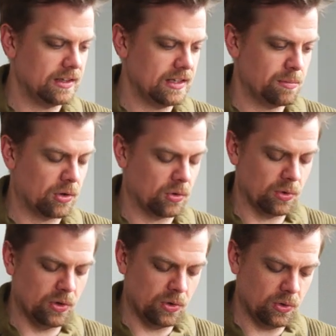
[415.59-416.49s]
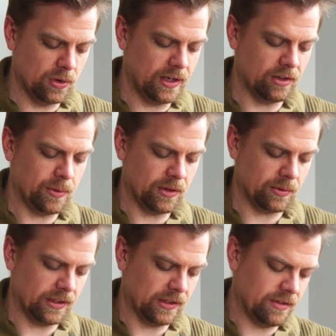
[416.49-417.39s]
The Peru has been
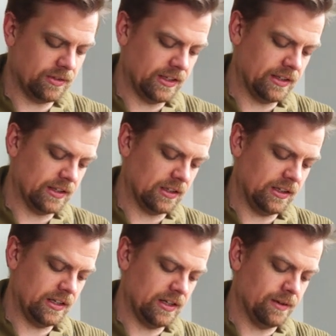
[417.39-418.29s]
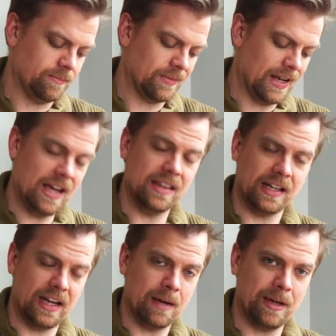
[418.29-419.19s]
really lovely on the Kalita, and
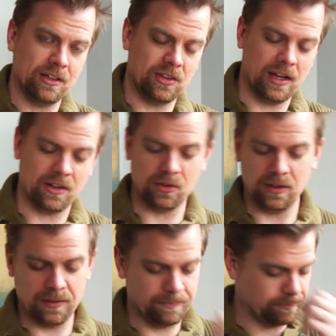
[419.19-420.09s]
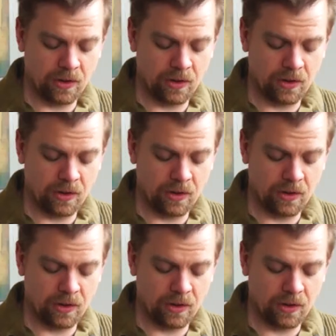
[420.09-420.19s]
the Chemex, actually.